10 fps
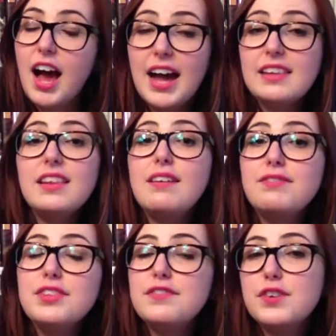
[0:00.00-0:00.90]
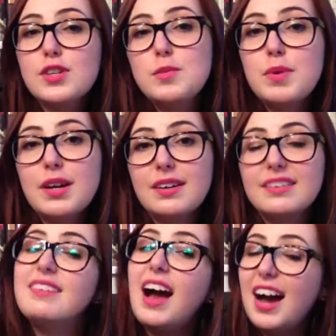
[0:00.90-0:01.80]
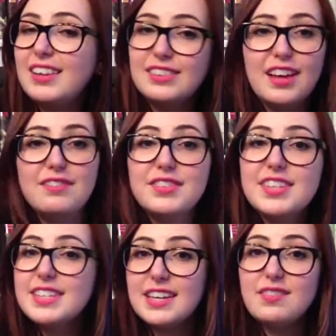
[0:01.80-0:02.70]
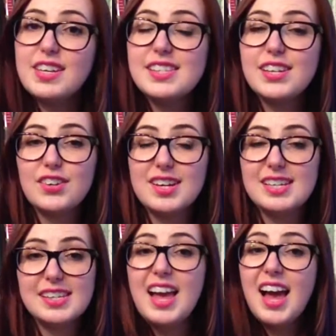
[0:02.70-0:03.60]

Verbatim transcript: I loved the first book. I loved the TV series.